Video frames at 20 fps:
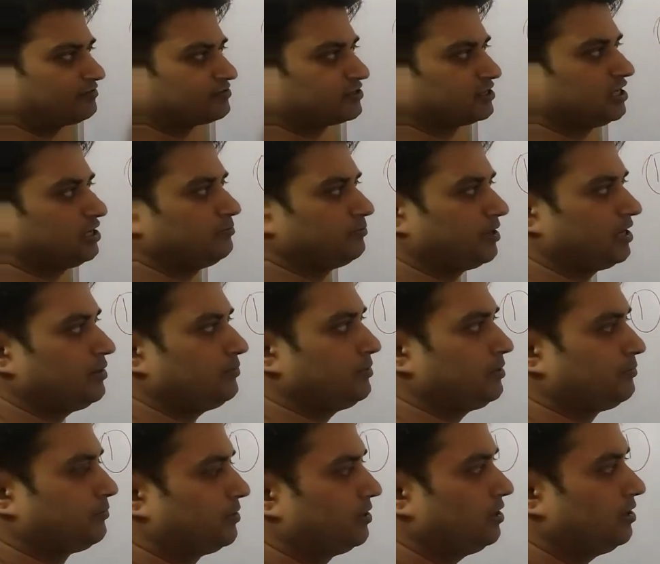seen many
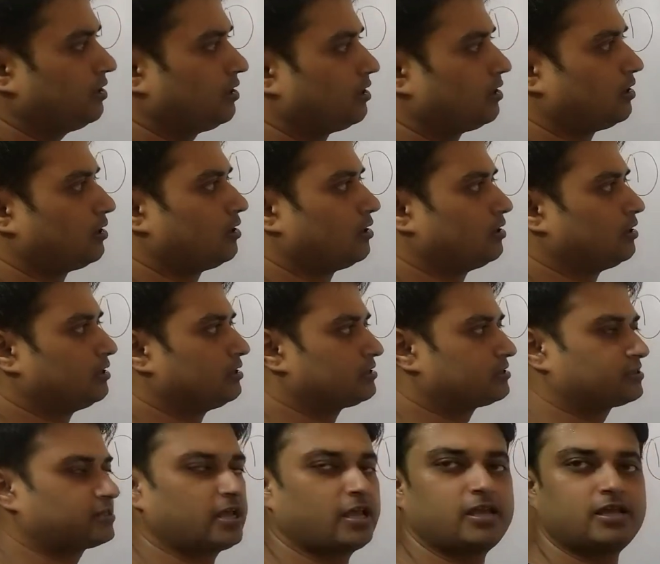people
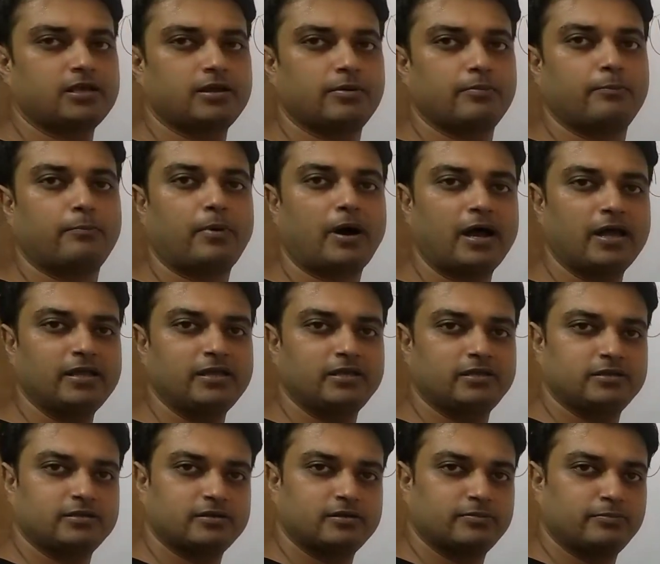saying
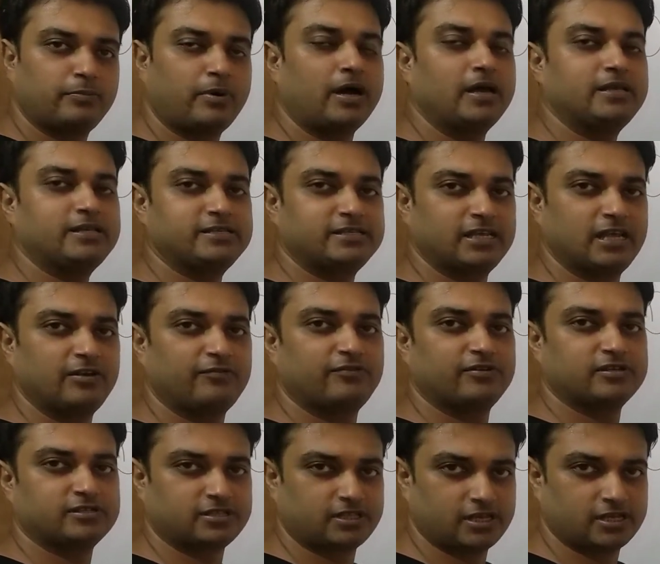myself
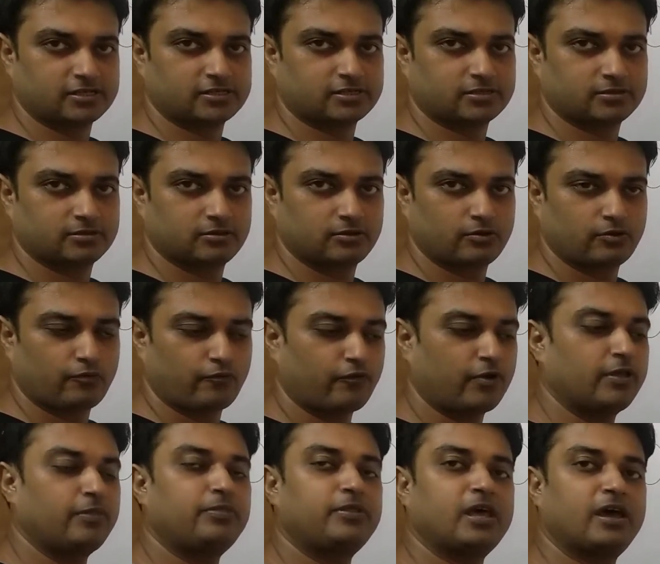is this
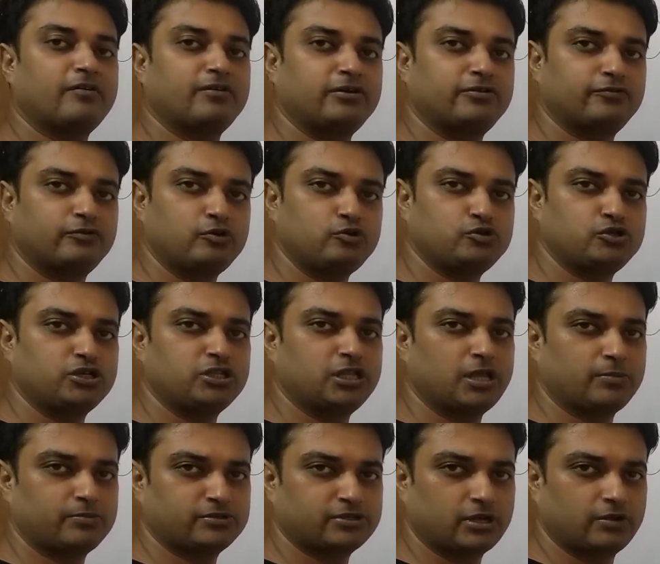when they are introducing
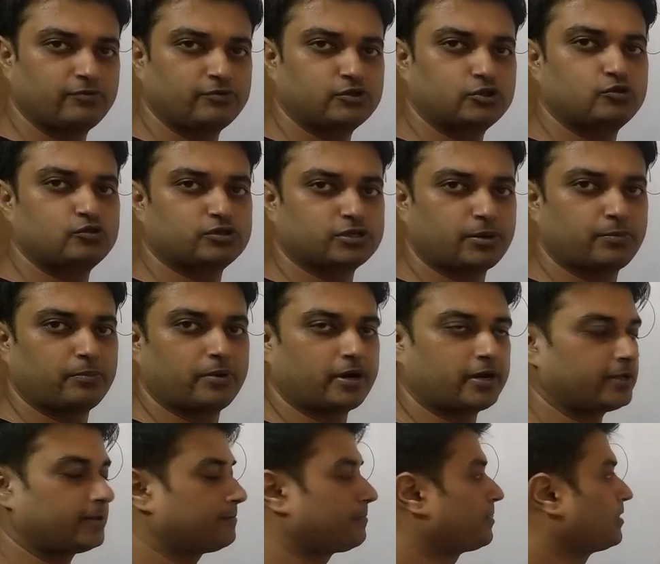themselves to somebody.
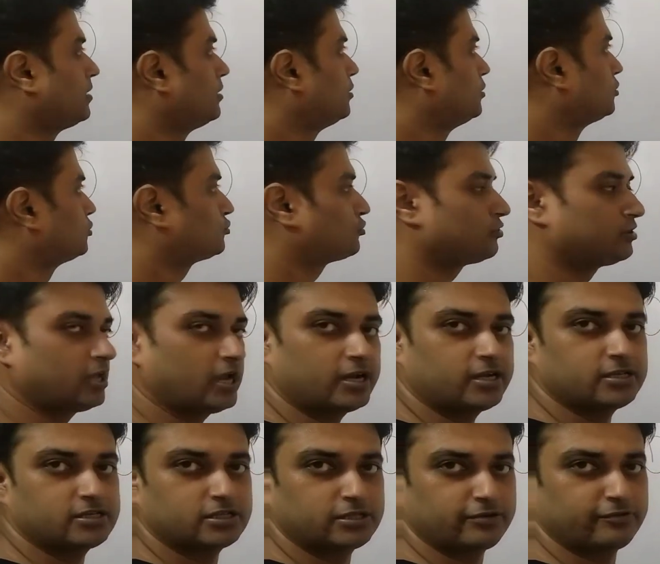So that
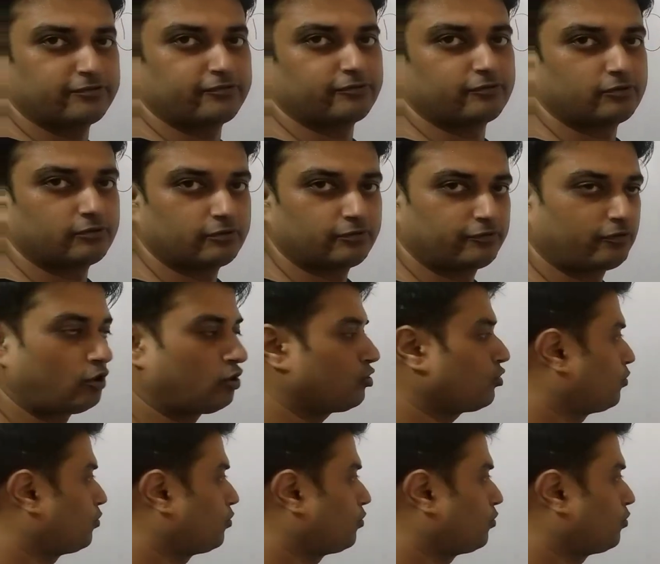is the wrong